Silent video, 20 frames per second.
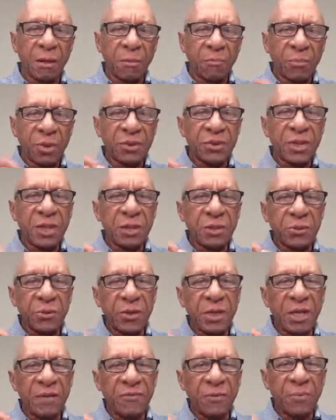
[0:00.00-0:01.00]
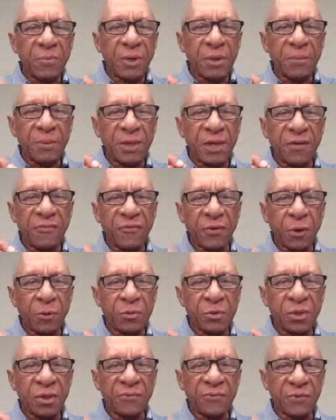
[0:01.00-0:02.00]
But these are even people that
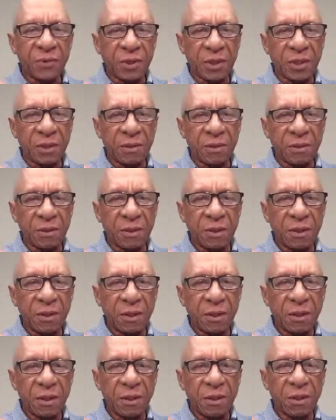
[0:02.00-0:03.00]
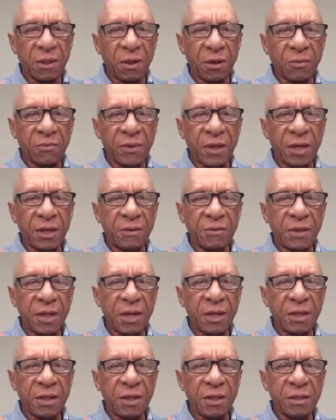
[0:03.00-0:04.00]
vote differently.
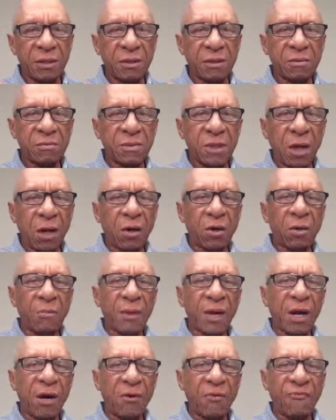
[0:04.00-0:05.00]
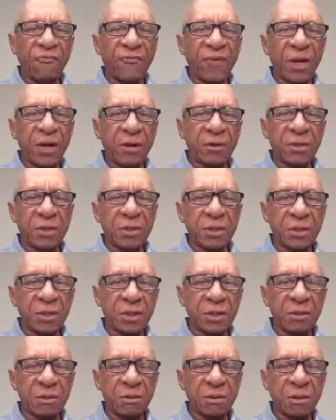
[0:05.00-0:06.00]
They can talk about fairness
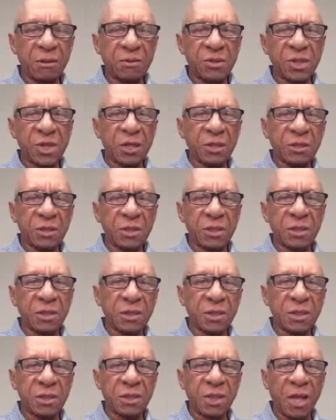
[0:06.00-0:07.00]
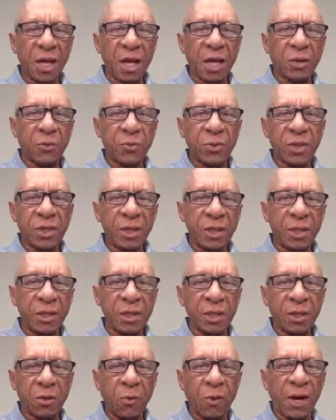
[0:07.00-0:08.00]
and justice and equity
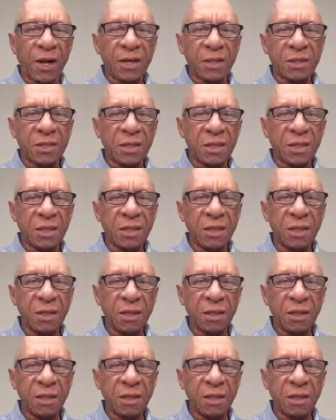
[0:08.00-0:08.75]
and equality,